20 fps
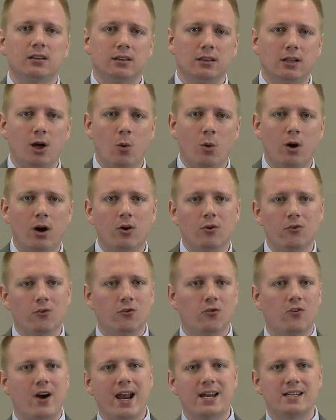lower
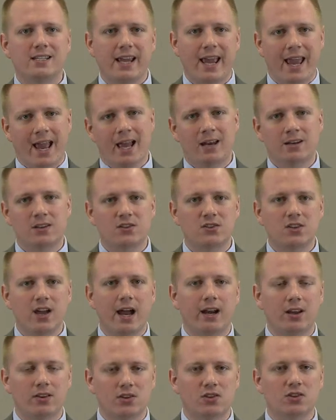right hand
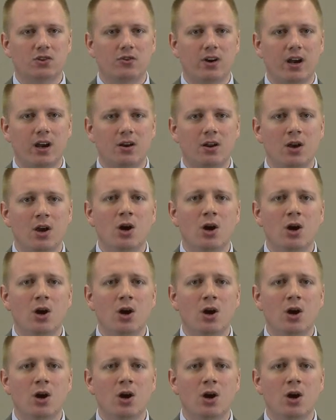side of the screen,